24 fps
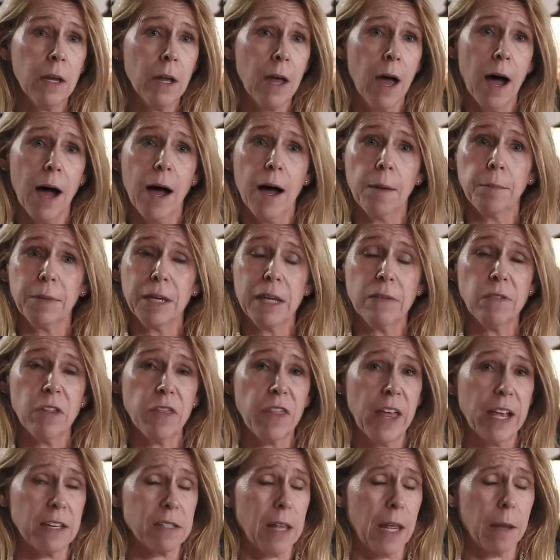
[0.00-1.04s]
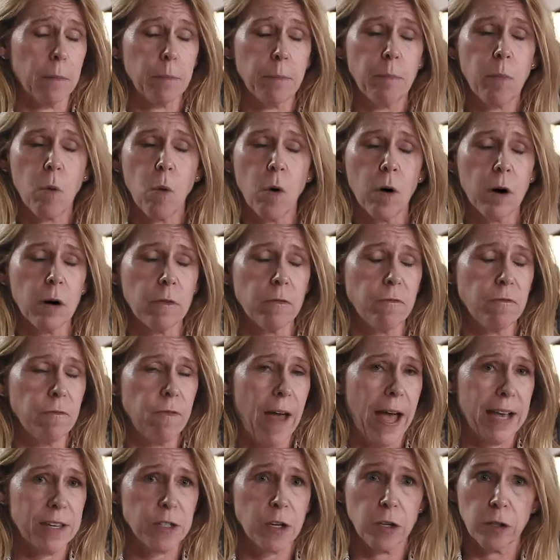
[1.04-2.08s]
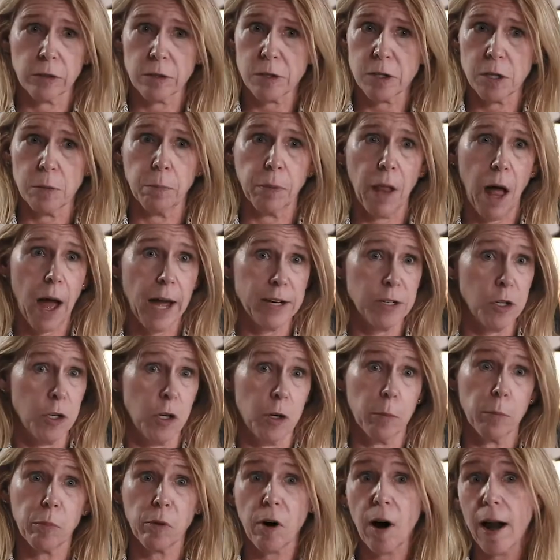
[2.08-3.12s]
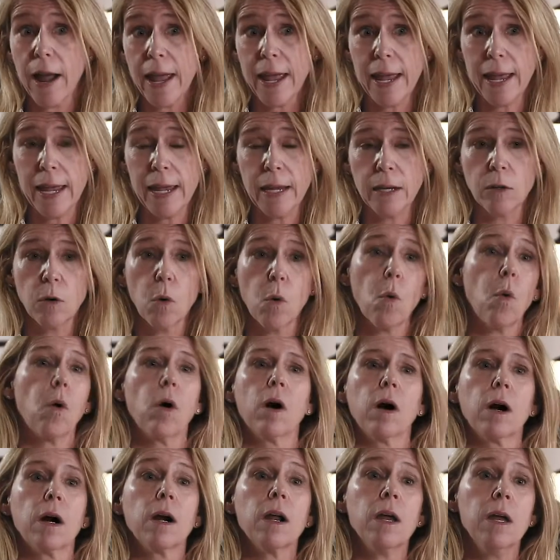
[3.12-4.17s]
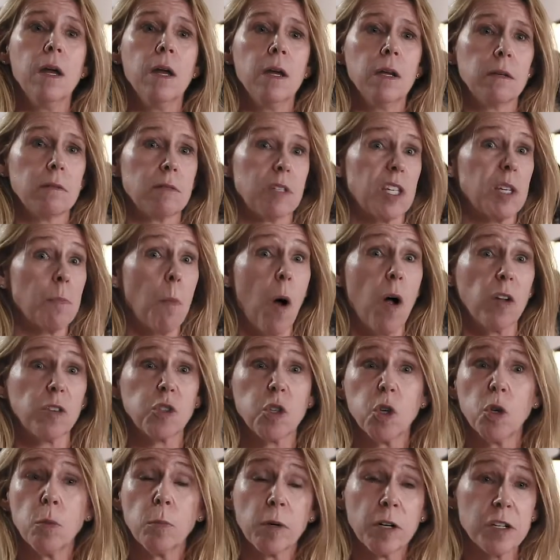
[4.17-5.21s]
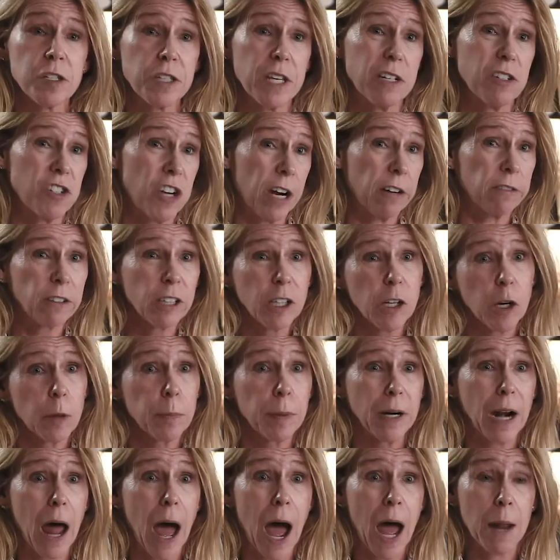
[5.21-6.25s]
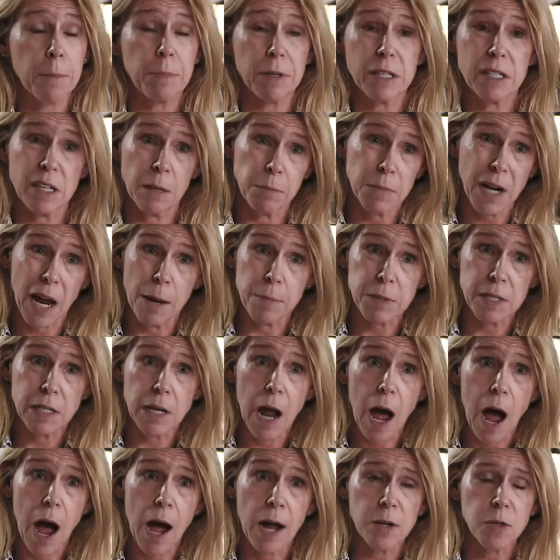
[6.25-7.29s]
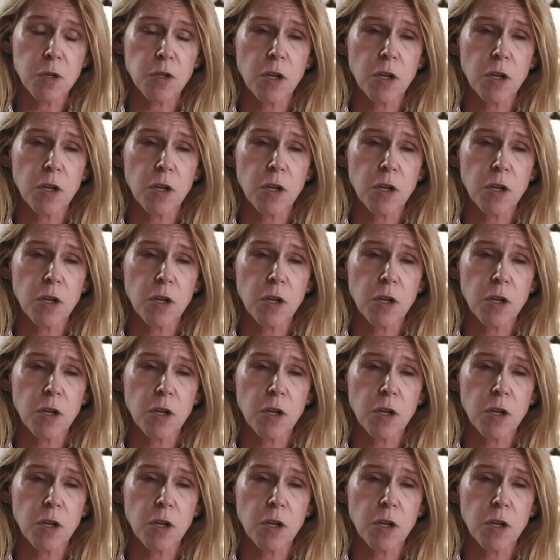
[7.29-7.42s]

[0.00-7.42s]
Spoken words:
Even things like poor vascular supply to your brain, or small tumors that generally are benign but sometimes not.